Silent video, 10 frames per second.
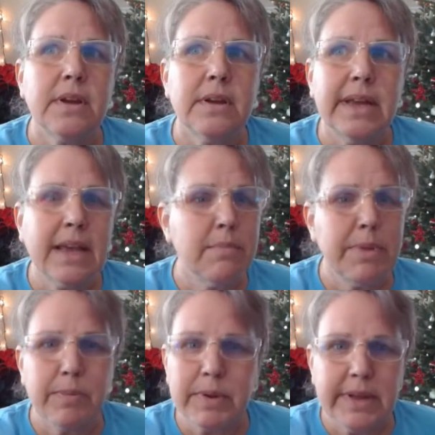It can
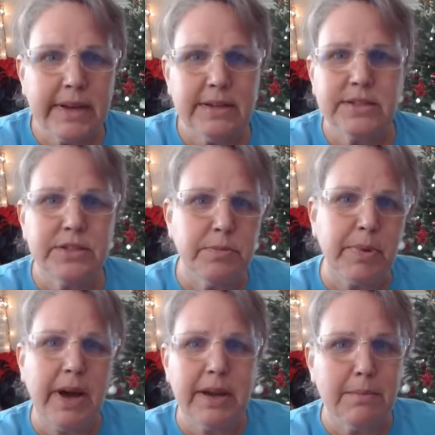be related to
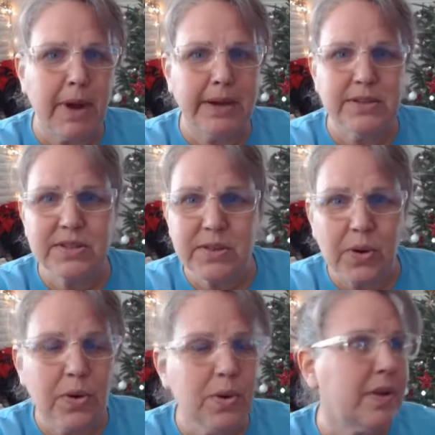body, mind,
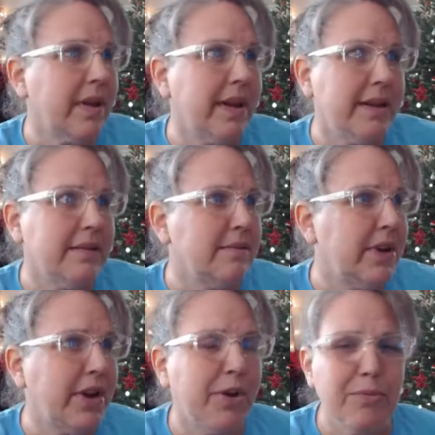soul, and,
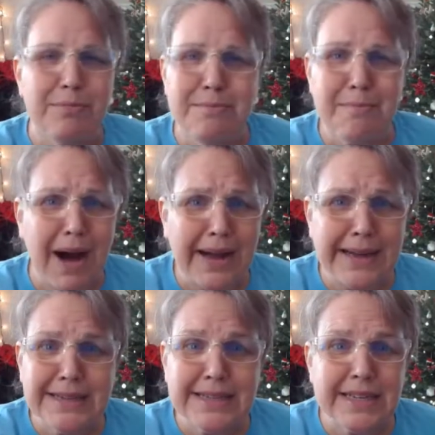you know,
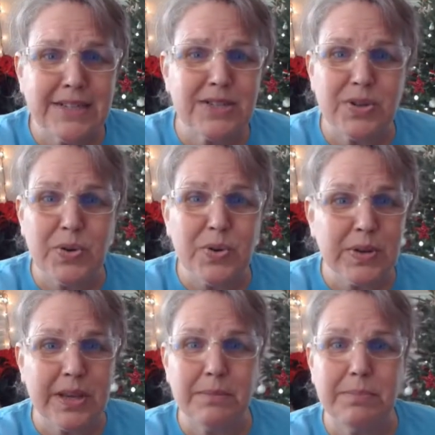mind and soul
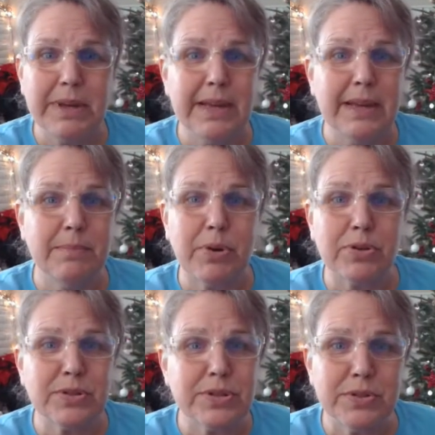can be
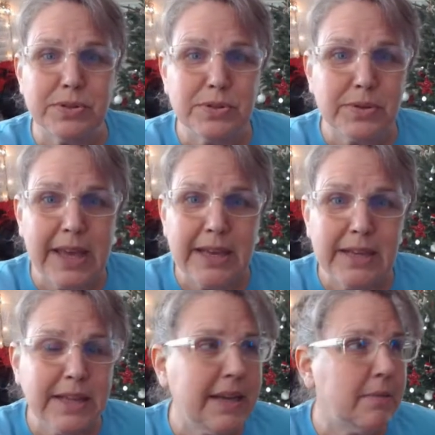personal
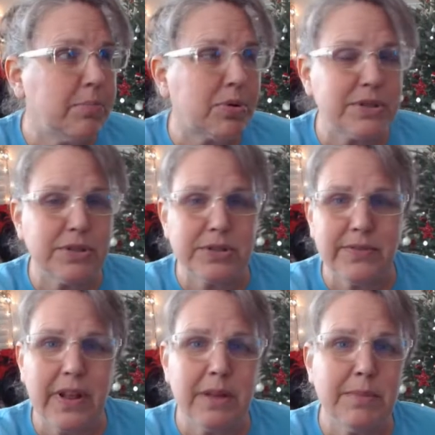healing, personal
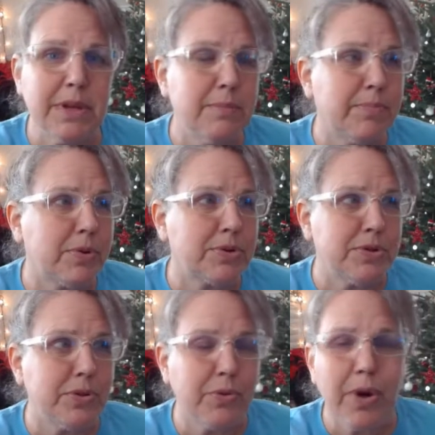development,
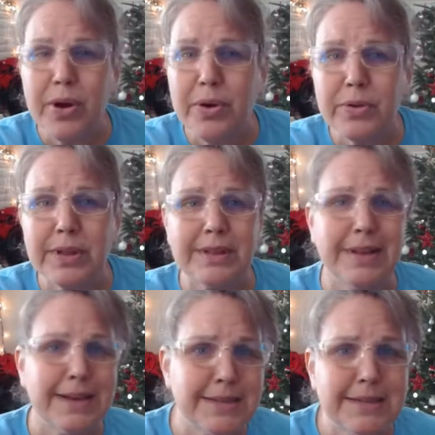personal growth, a
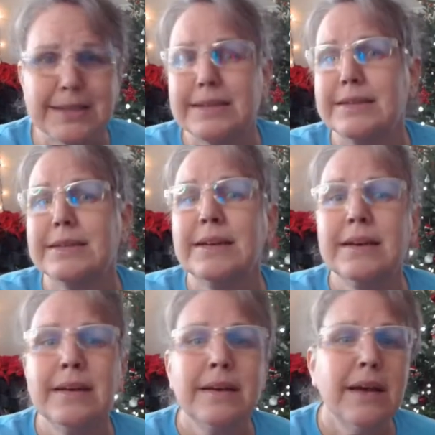lesson,
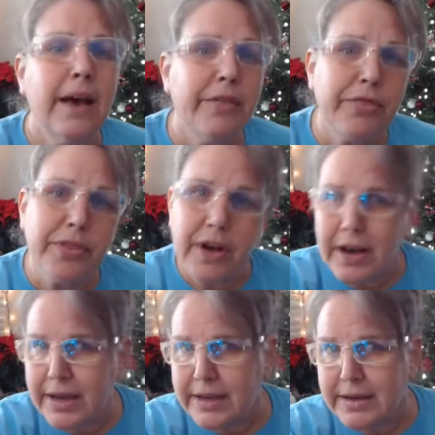a
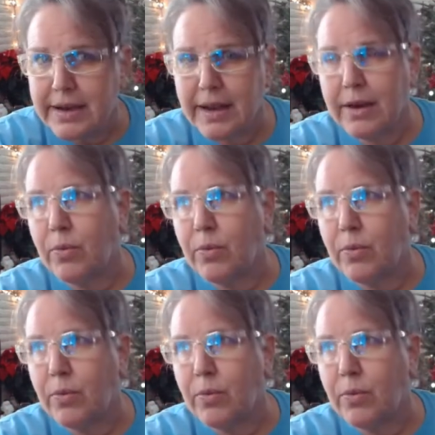thought, a